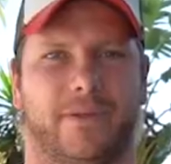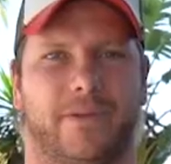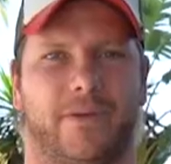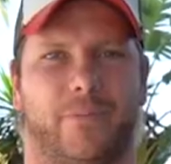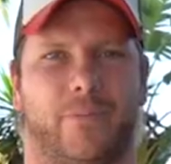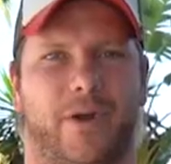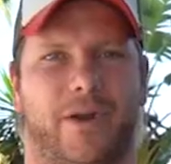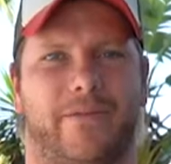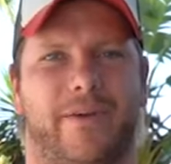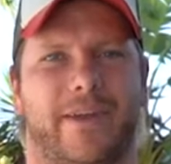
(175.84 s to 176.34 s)

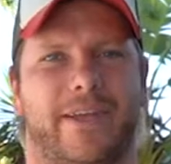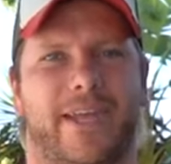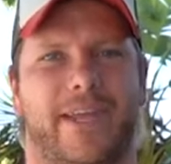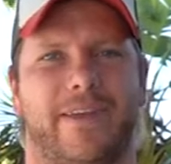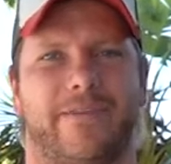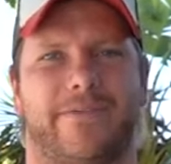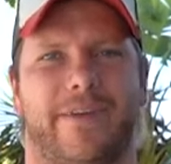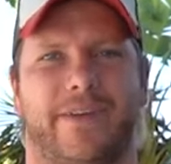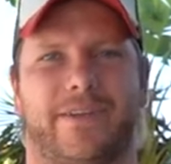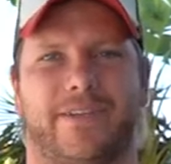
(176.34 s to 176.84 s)
One of our
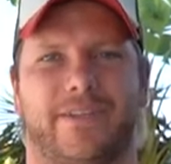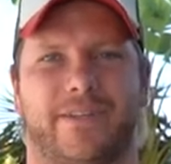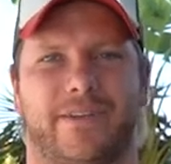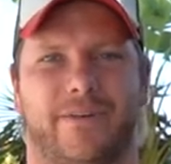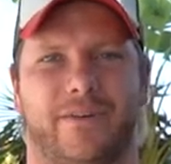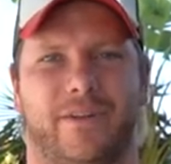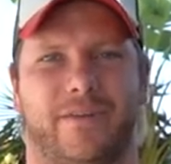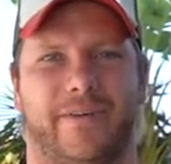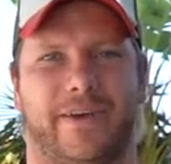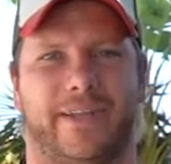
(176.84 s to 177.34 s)
key features
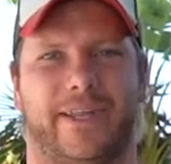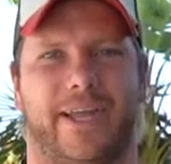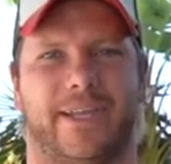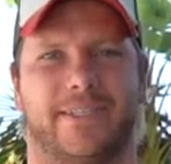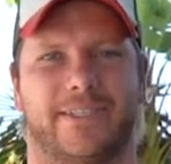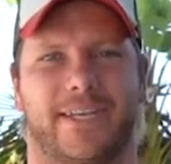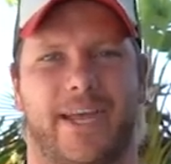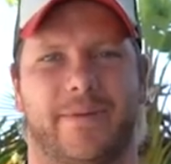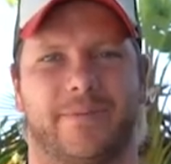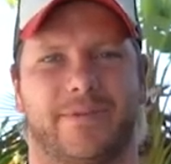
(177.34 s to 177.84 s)
in all of our
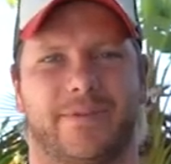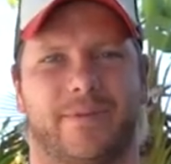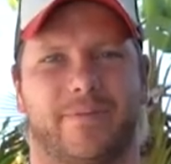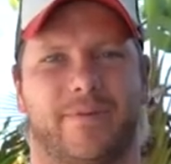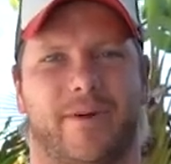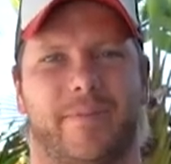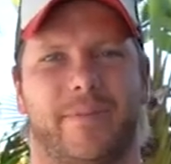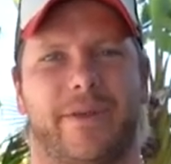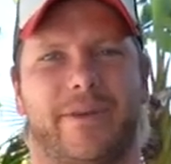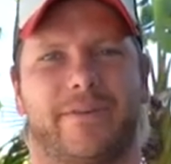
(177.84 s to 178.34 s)
landscapes is
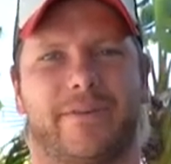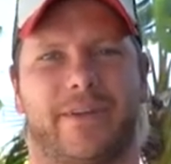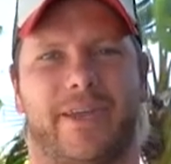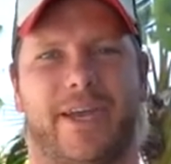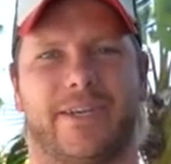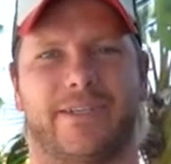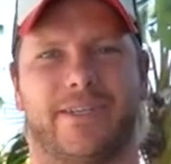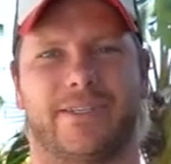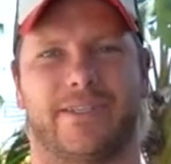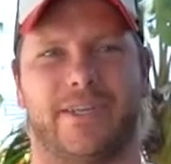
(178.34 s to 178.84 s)
the proper
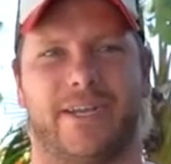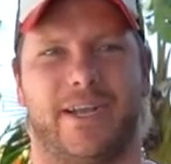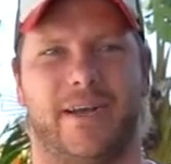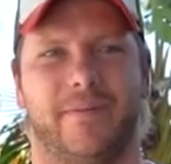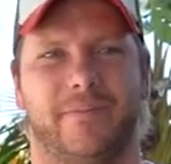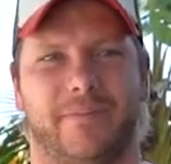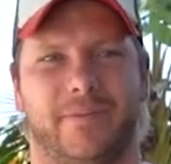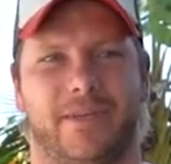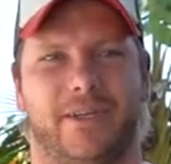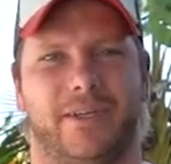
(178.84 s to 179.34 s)
irrigation
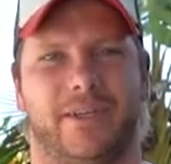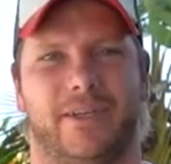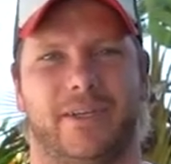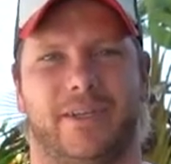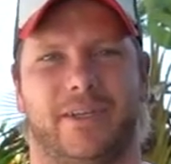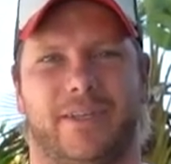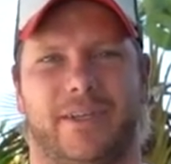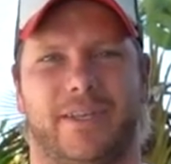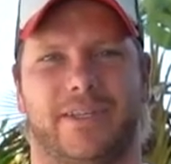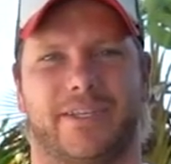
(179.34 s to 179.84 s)
setup.
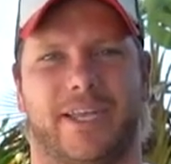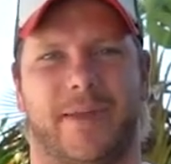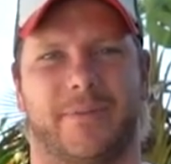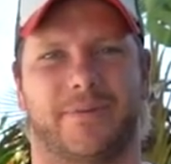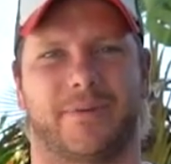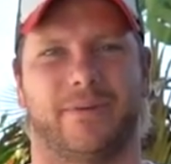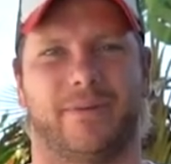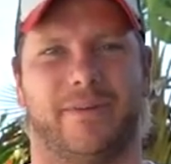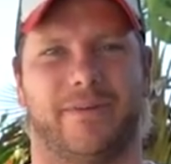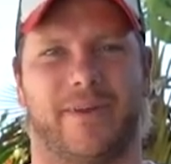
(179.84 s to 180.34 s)
This keeps
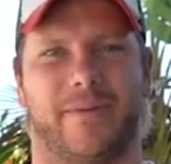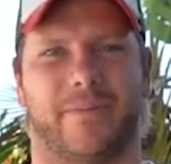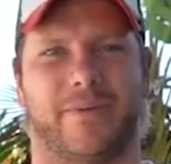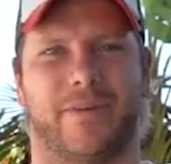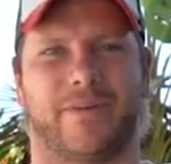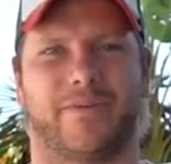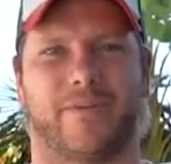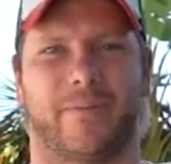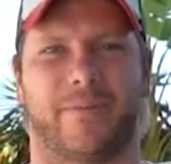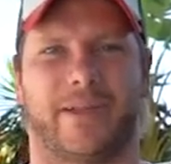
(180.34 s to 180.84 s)
all of our
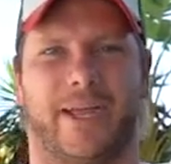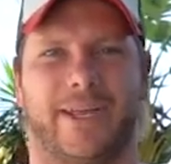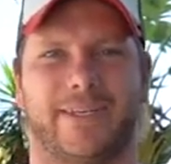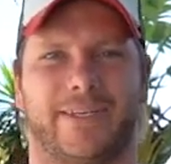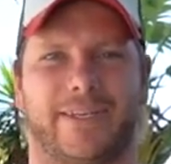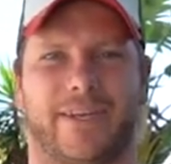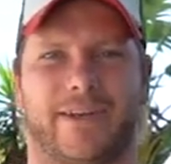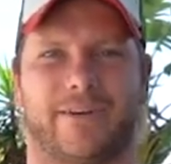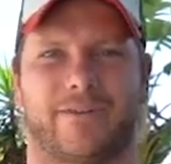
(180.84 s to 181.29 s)
beautiful planting and